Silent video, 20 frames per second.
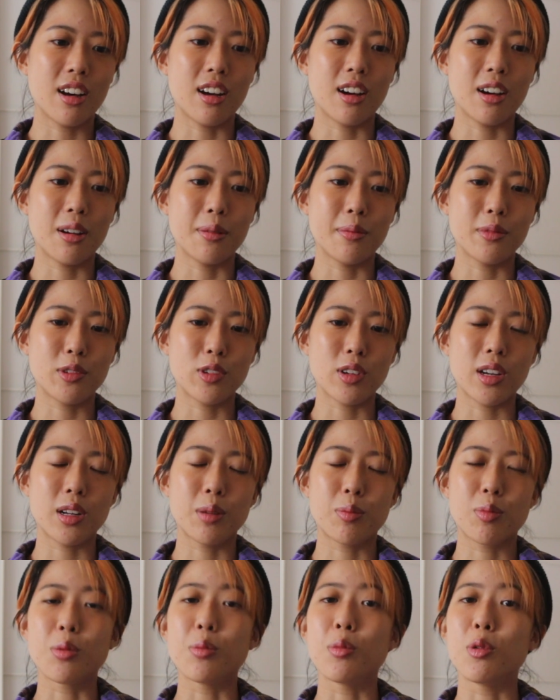trying to
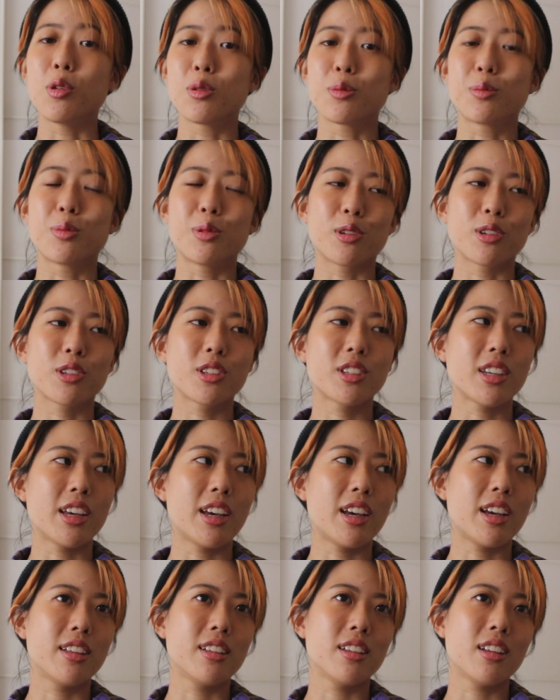promote books.
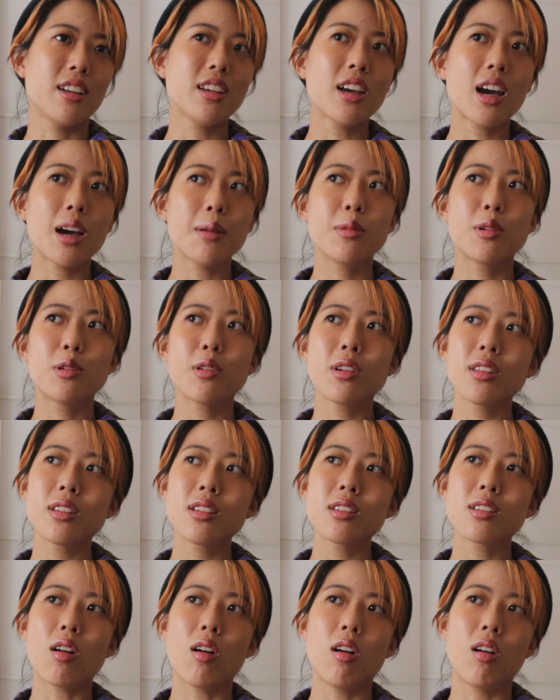And I'm doing this
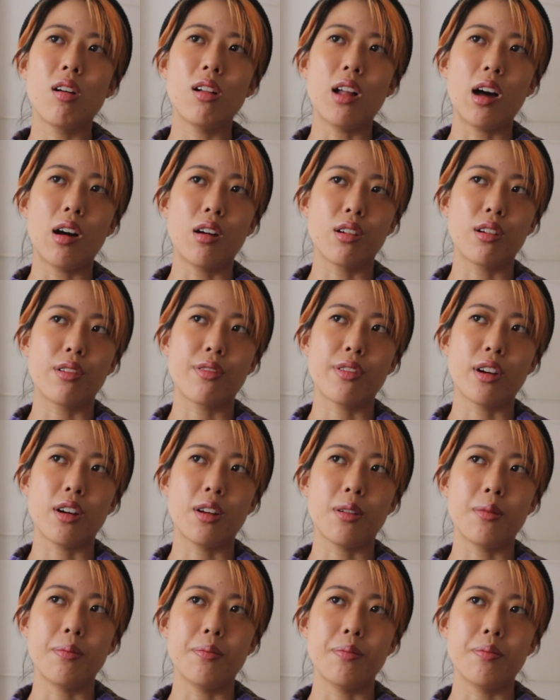all out of
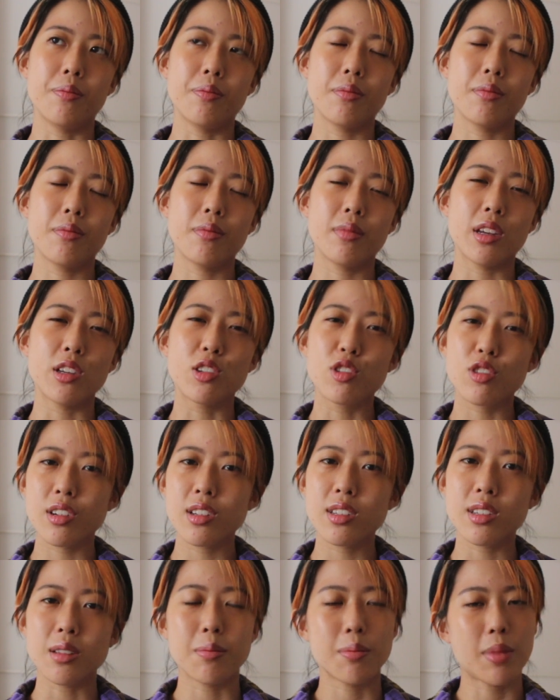interest
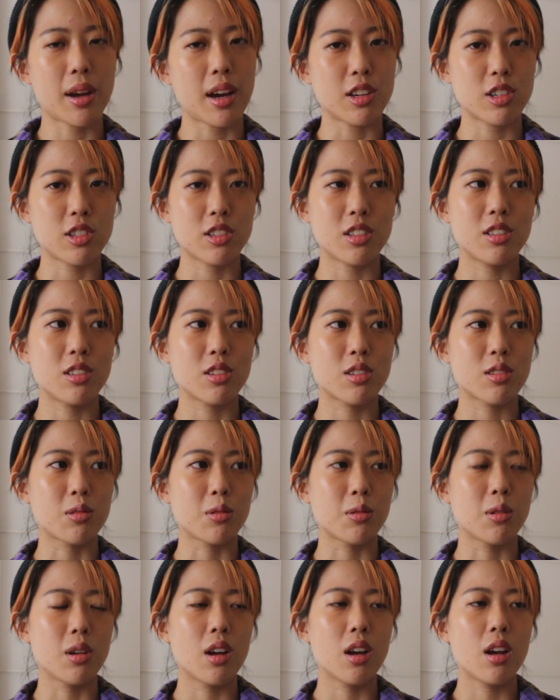and passion. So
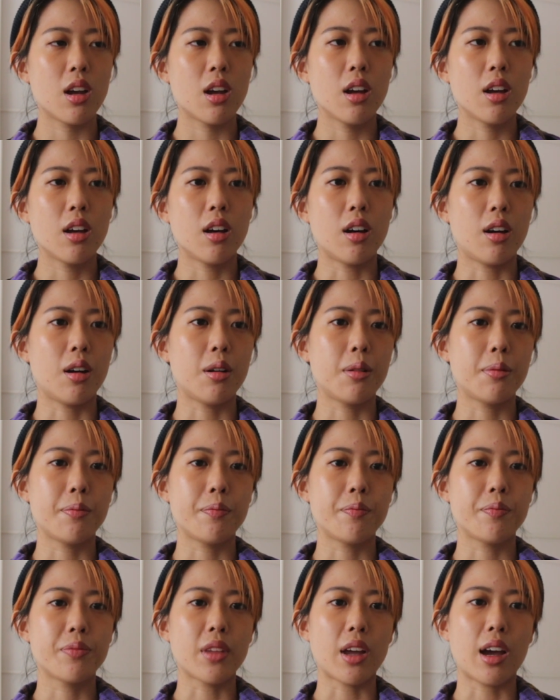
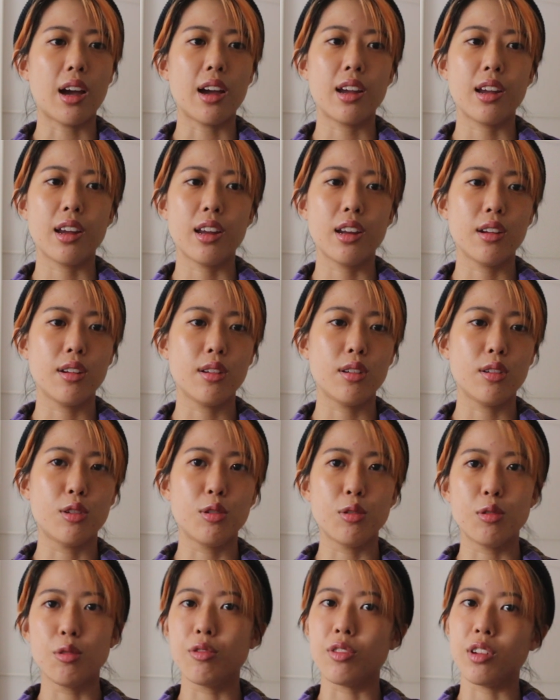I
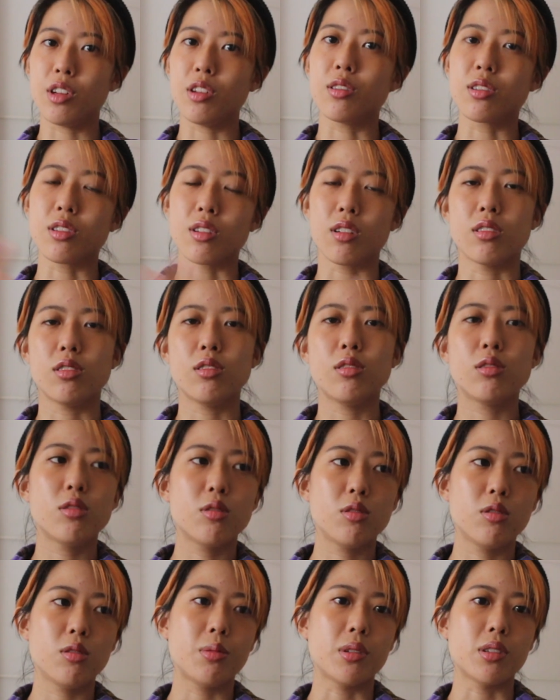do videos on
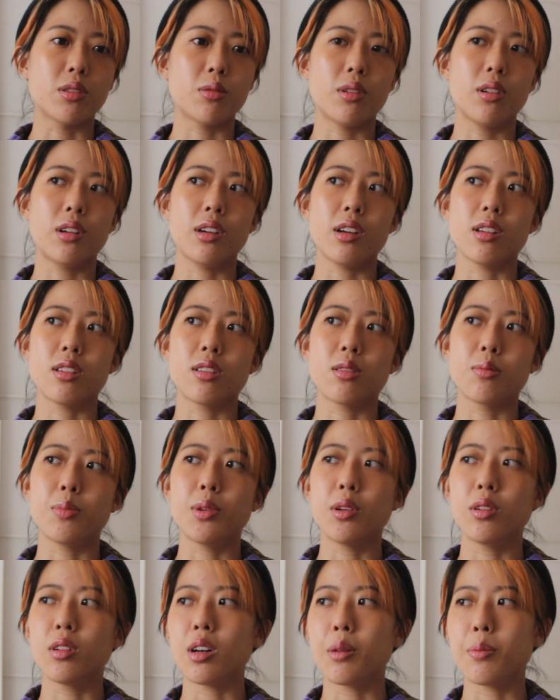YouTube, as well as
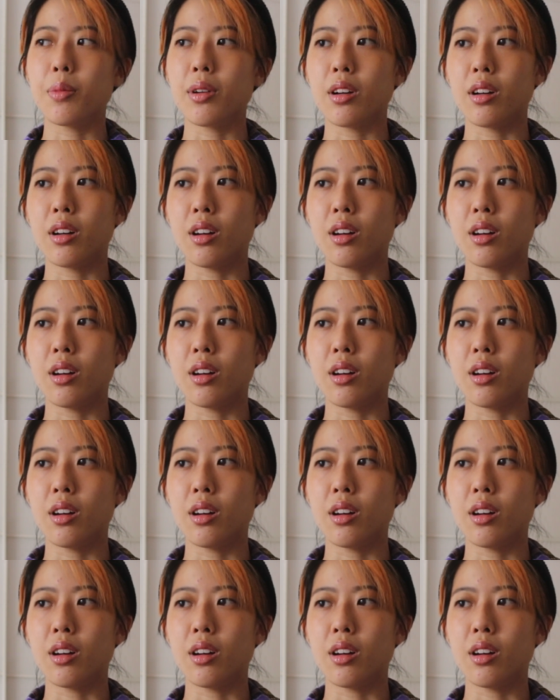build up a